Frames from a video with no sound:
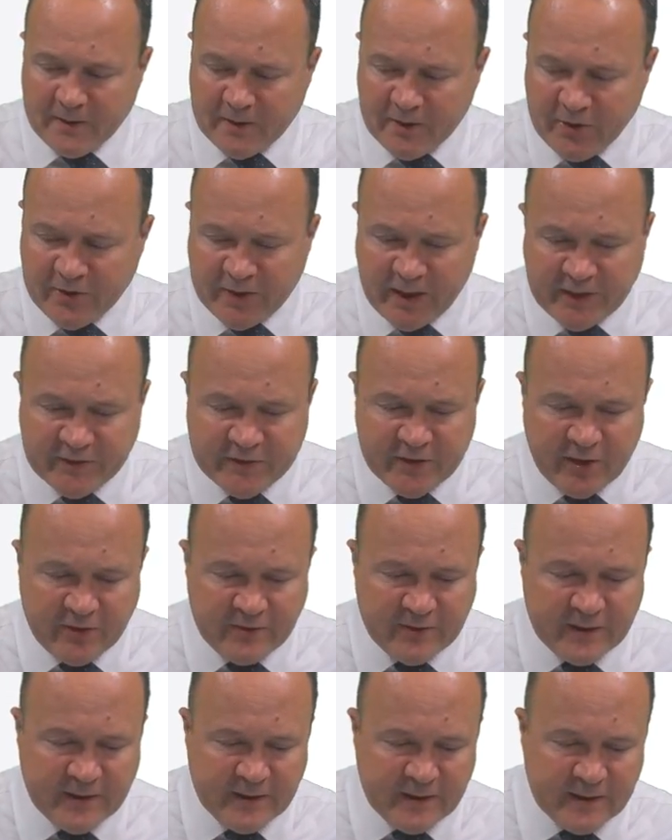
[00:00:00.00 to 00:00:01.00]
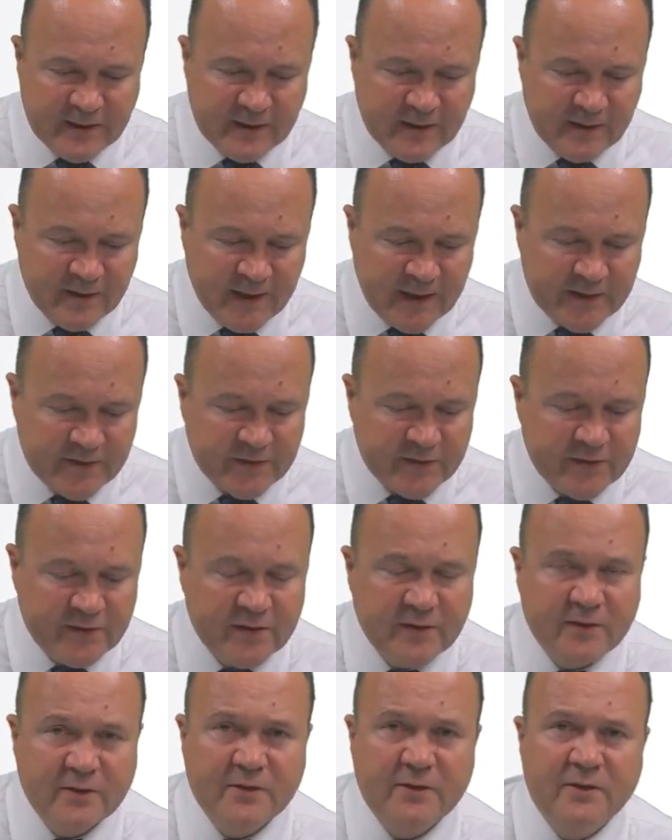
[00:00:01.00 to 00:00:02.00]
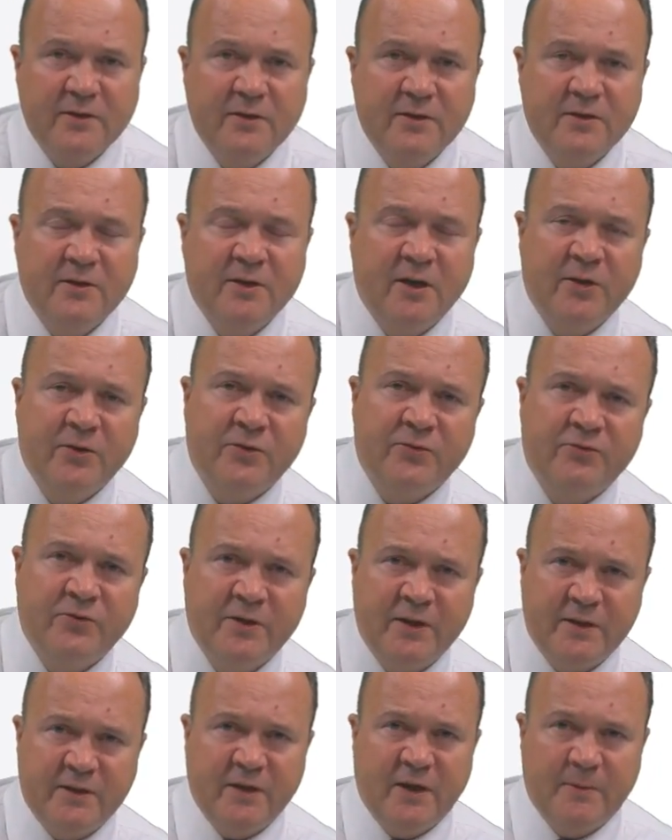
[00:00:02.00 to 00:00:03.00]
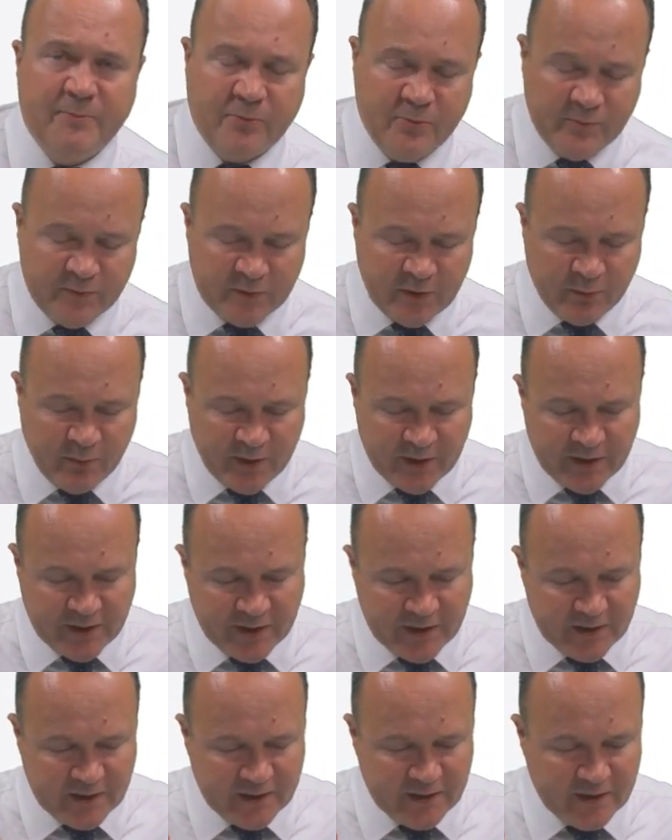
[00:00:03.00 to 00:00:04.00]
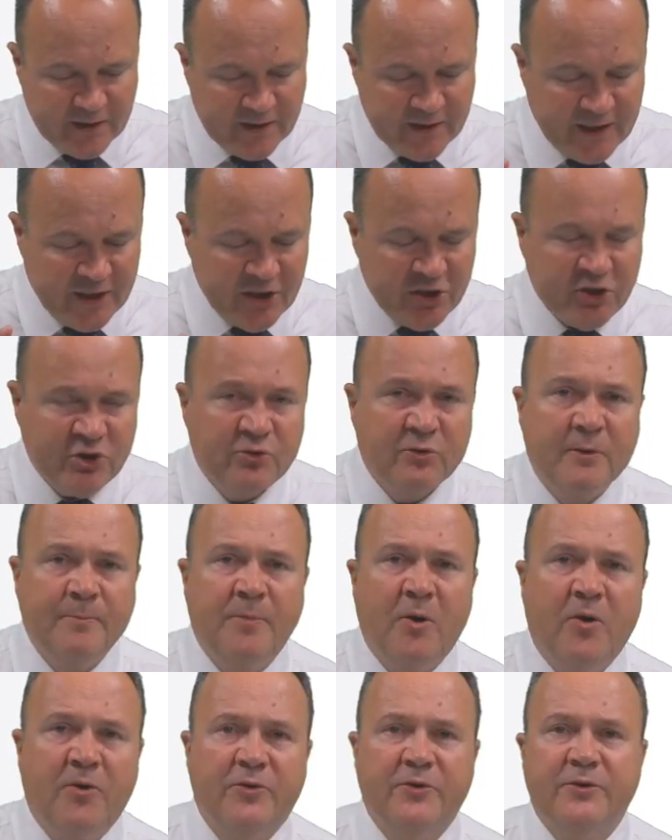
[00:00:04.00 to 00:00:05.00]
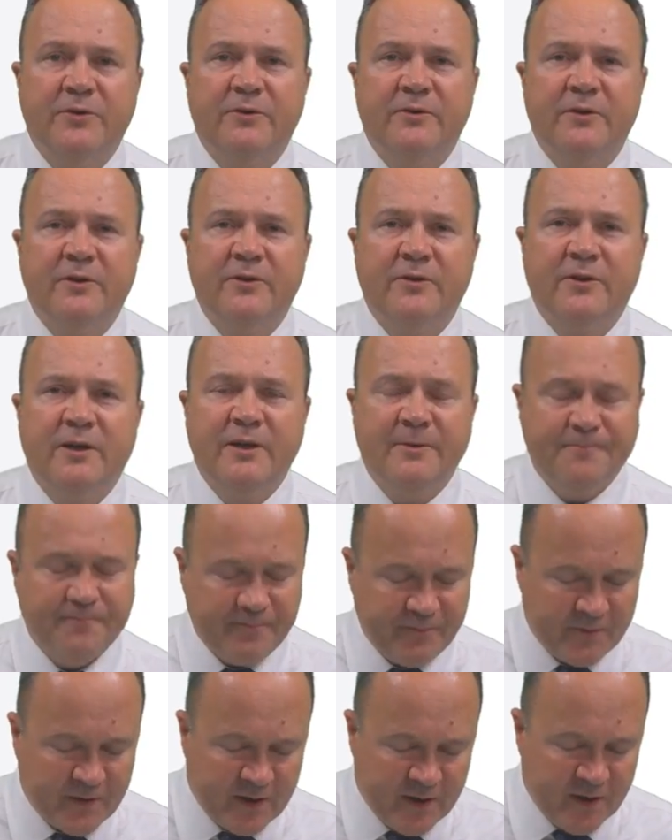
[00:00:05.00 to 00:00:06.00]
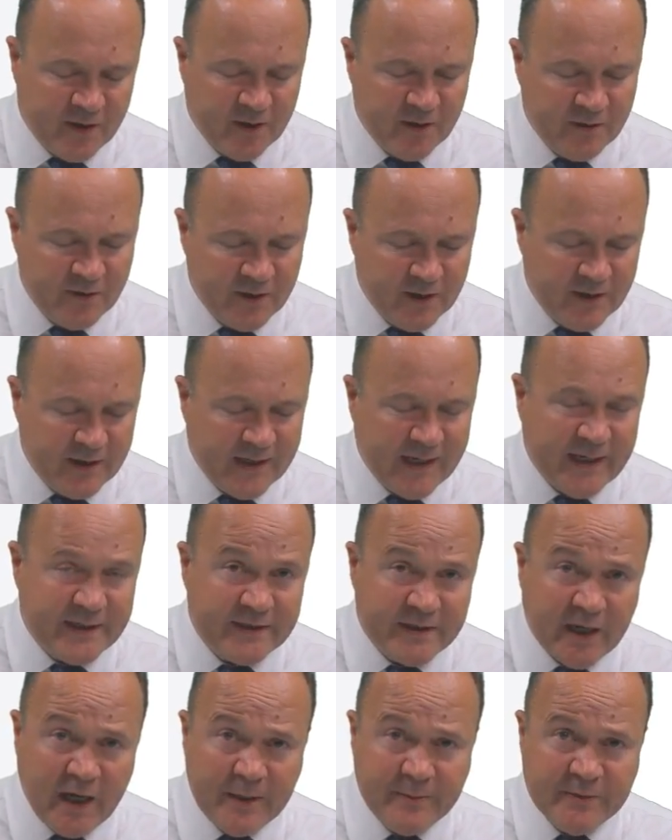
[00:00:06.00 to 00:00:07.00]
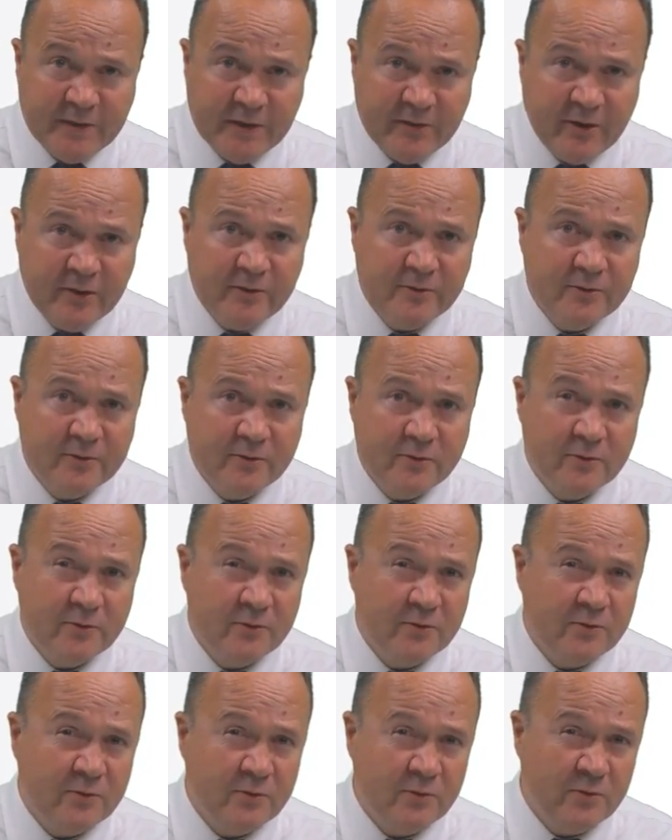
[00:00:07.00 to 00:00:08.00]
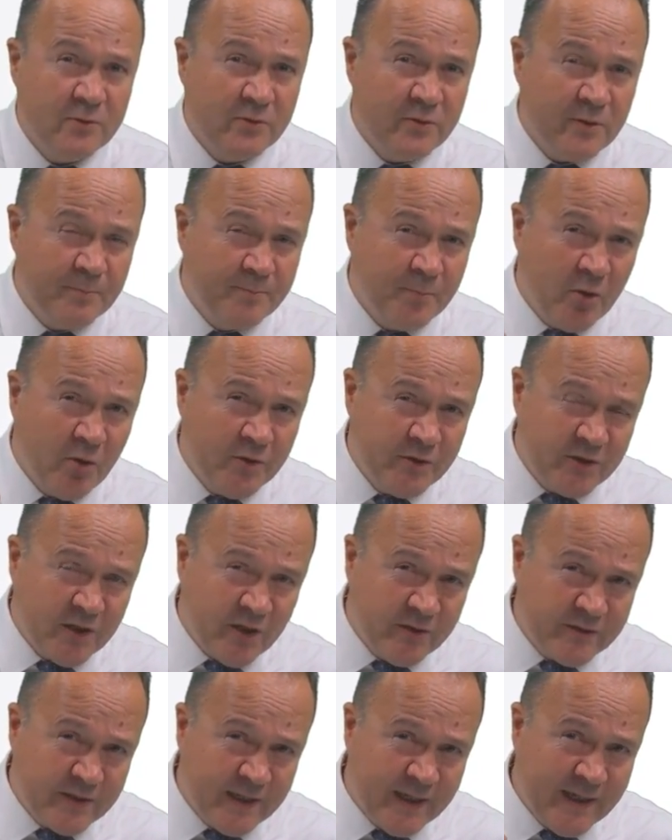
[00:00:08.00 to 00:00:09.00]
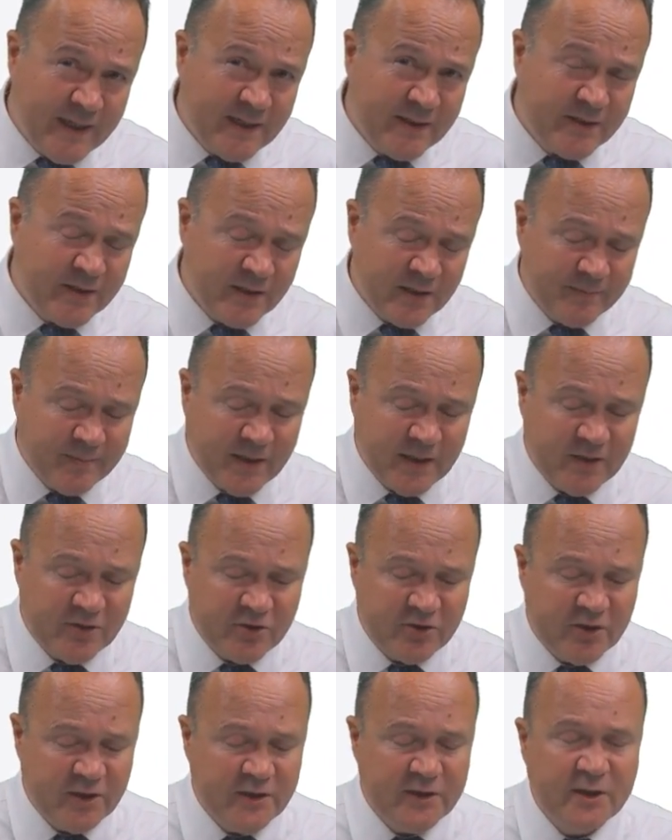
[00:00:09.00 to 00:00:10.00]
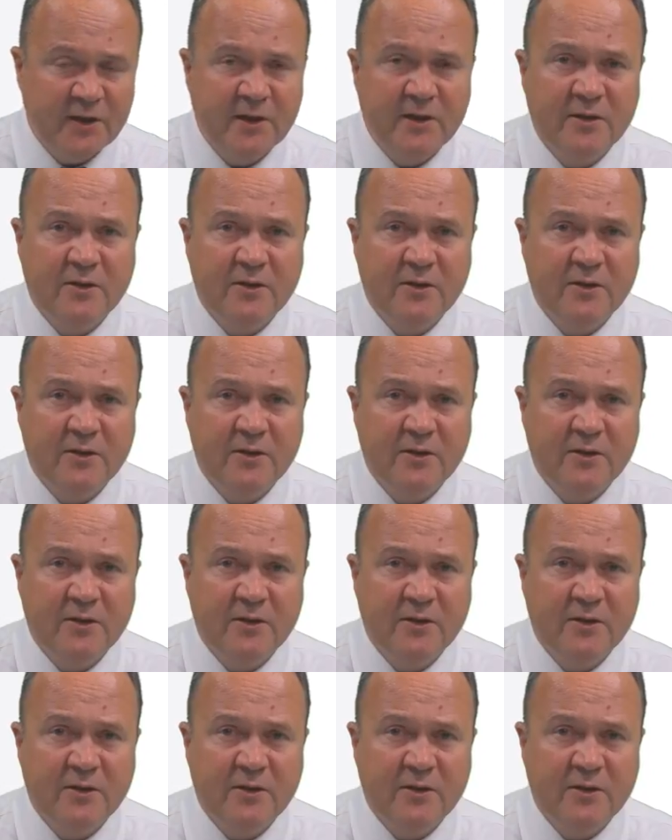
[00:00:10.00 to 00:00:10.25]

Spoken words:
Okay, so let's go through an example. So we're going to issue a bond. Okay, at time 0, the bond goes into the balance sheet